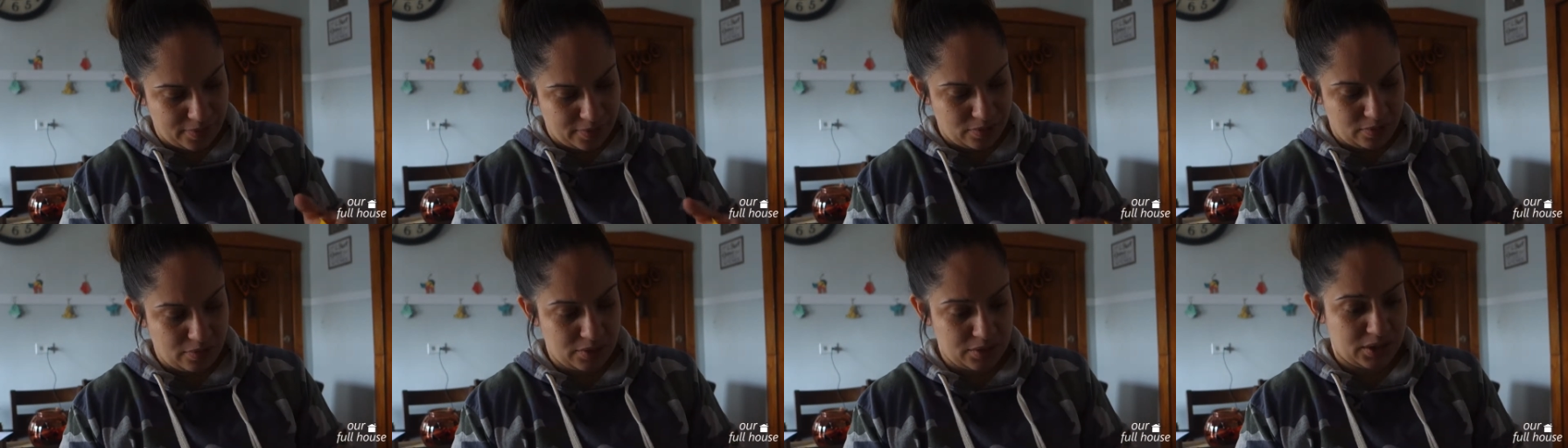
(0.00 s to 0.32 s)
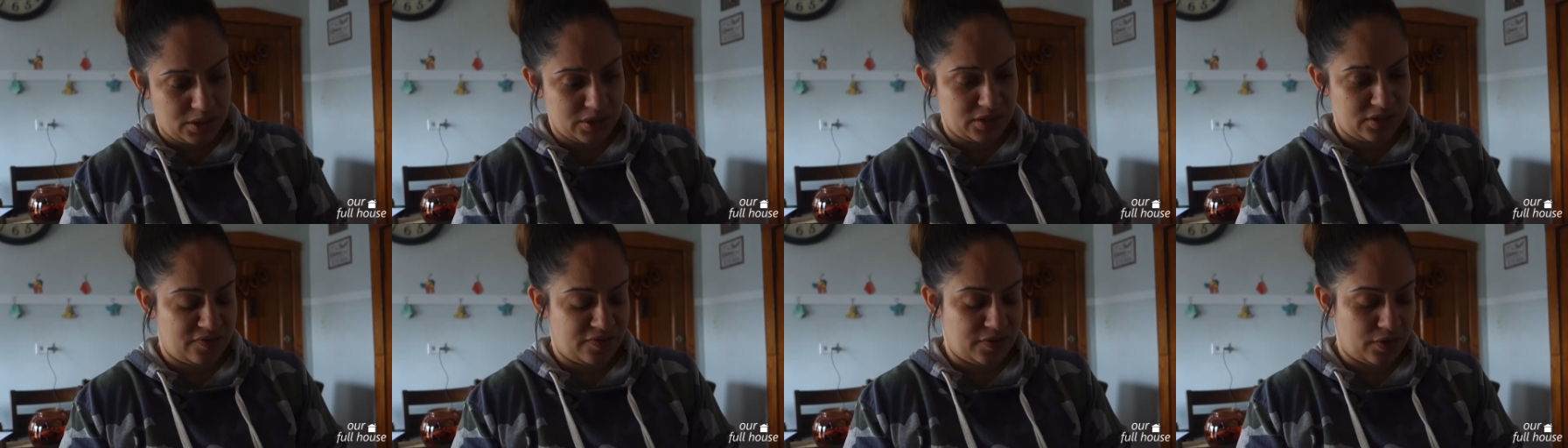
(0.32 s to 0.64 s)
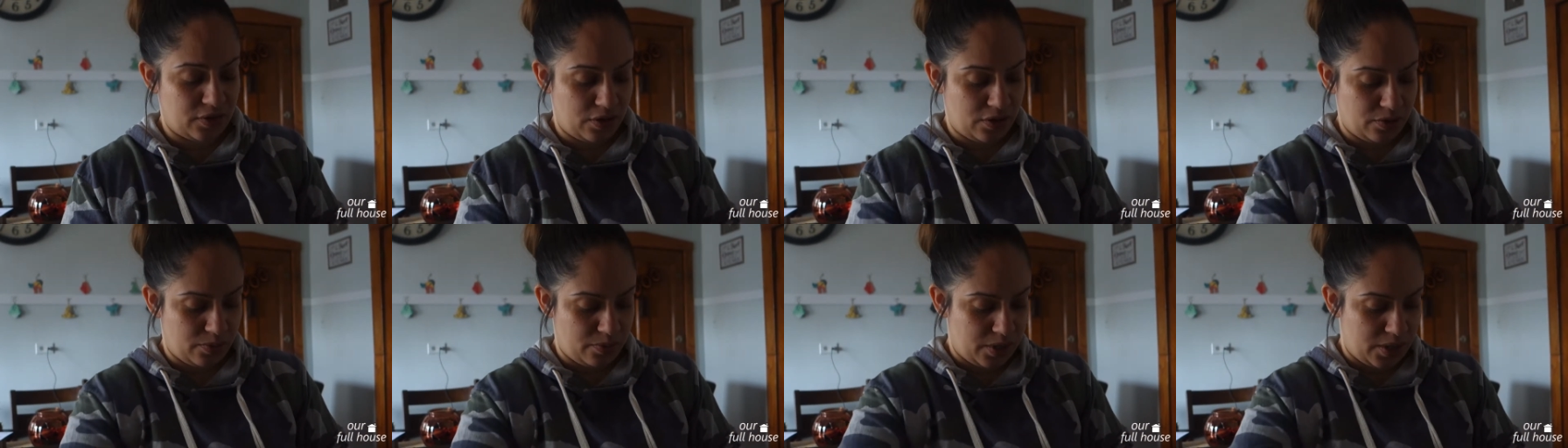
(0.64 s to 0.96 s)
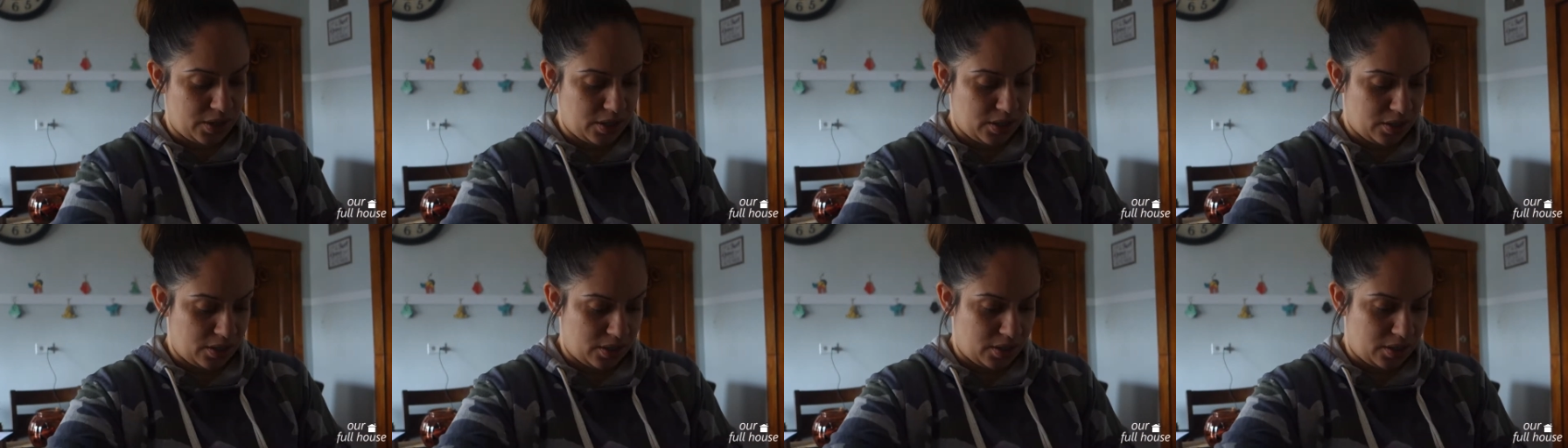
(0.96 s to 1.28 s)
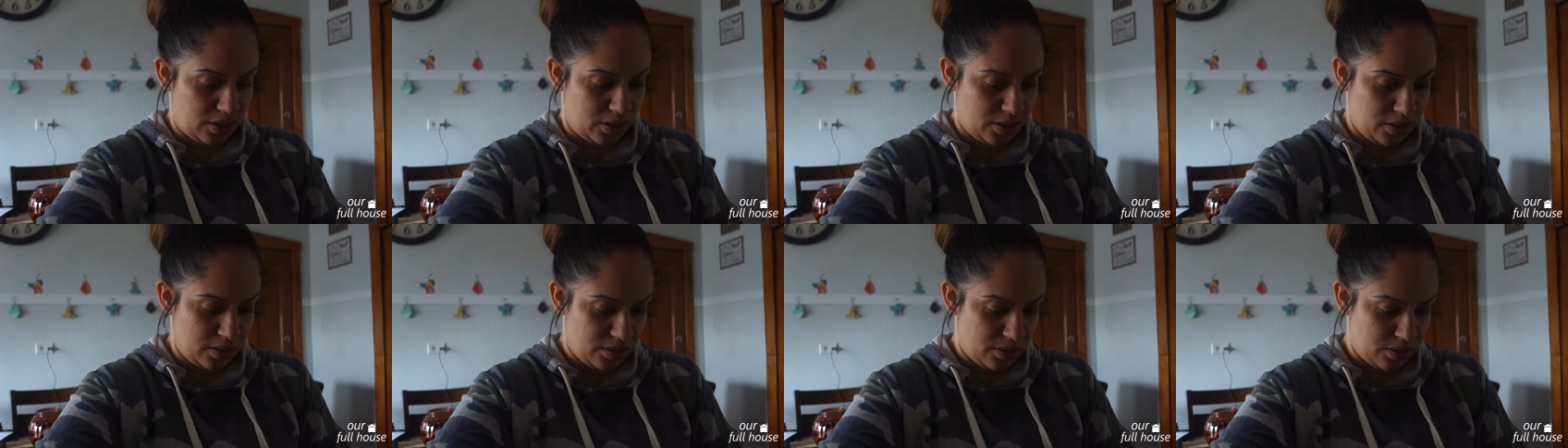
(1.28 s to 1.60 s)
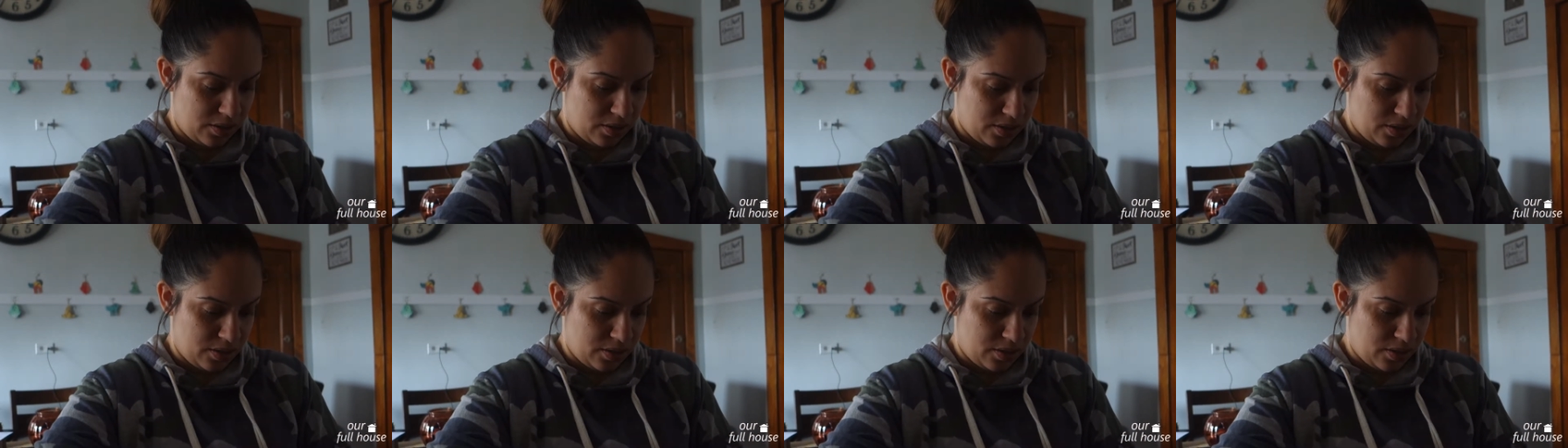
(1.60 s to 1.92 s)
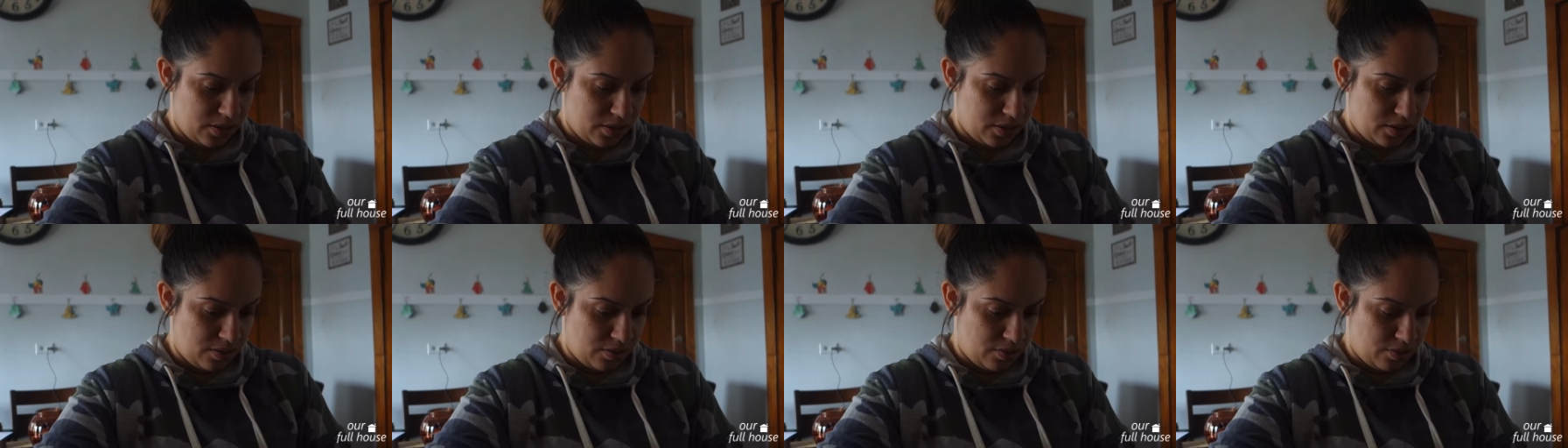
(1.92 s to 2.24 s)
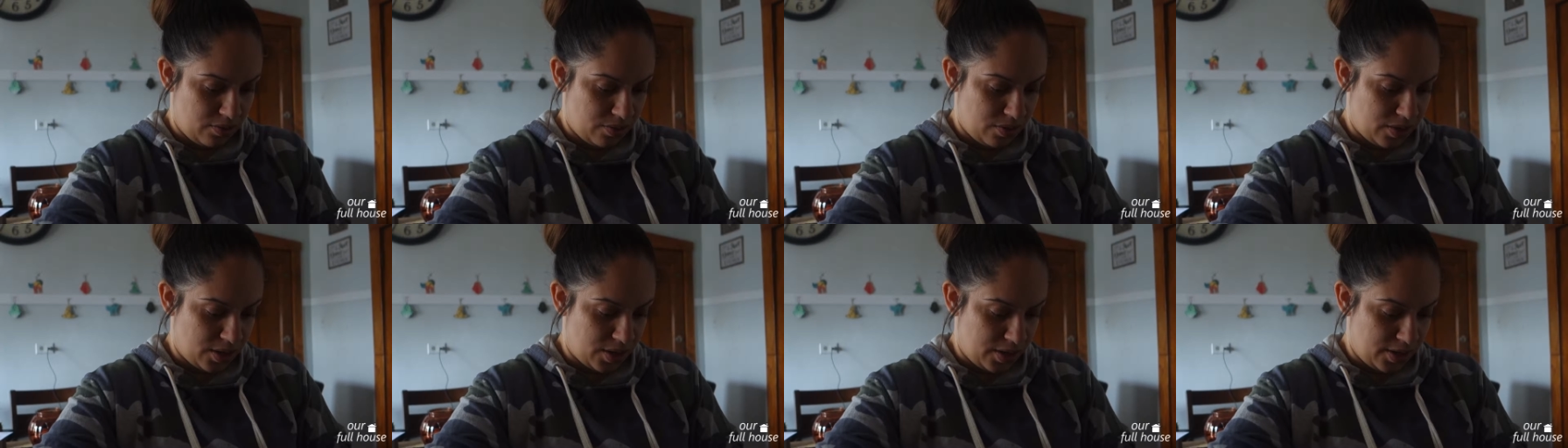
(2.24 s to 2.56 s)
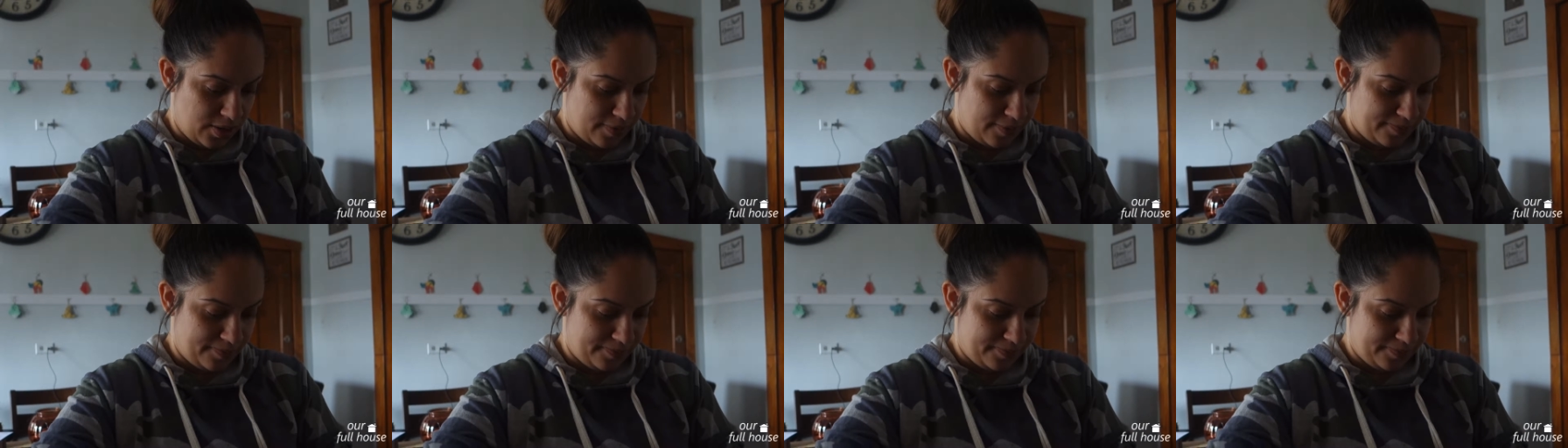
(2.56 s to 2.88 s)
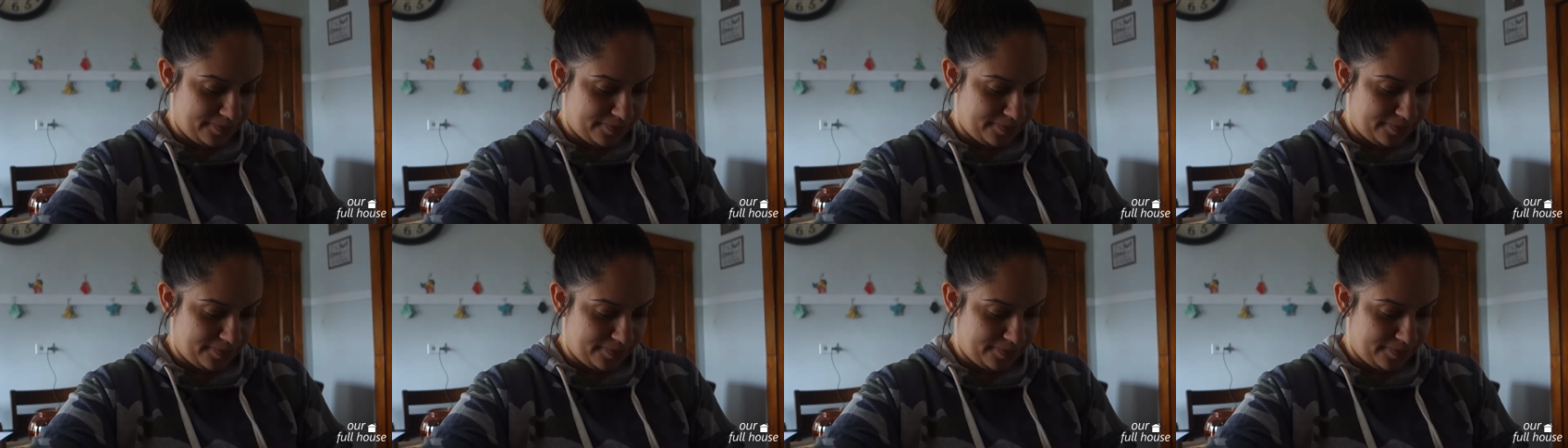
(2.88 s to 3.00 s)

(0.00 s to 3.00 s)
Oh, it does fit all the way in, or not.